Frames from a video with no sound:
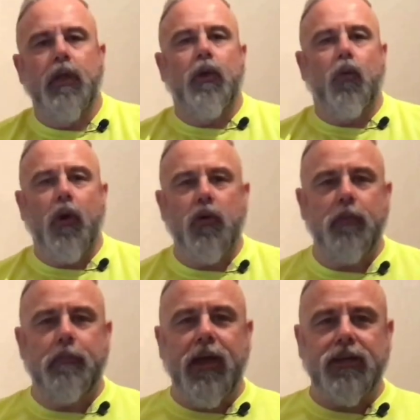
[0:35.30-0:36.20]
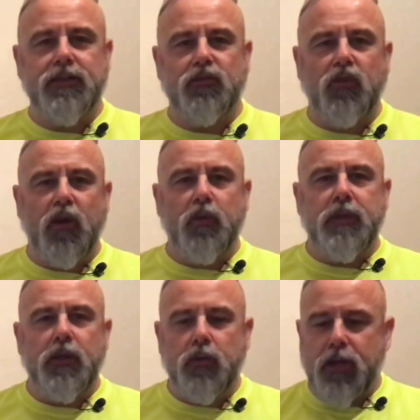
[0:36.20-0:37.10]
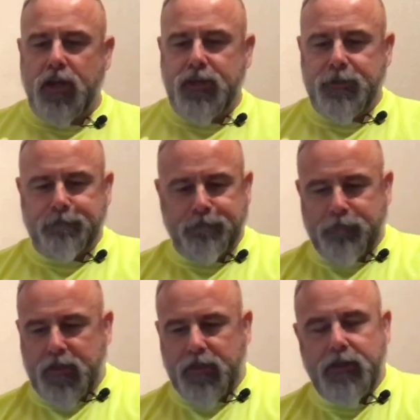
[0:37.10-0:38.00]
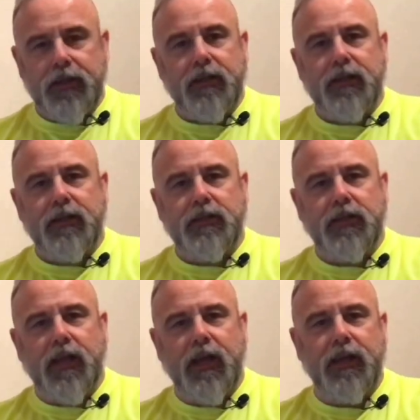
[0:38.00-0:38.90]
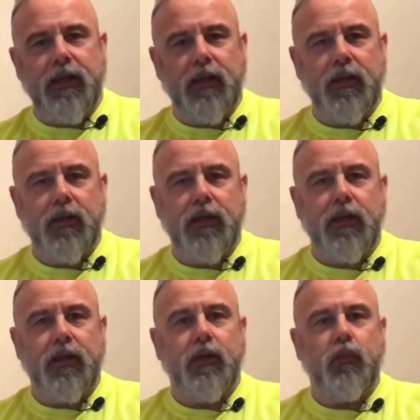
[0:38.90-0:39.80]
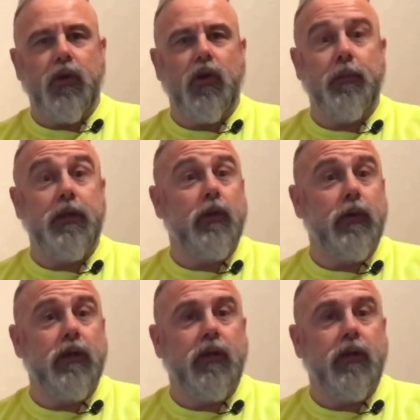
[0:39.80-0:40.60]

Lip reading: Welcome back to Ryobi UK. Today we're going to be doing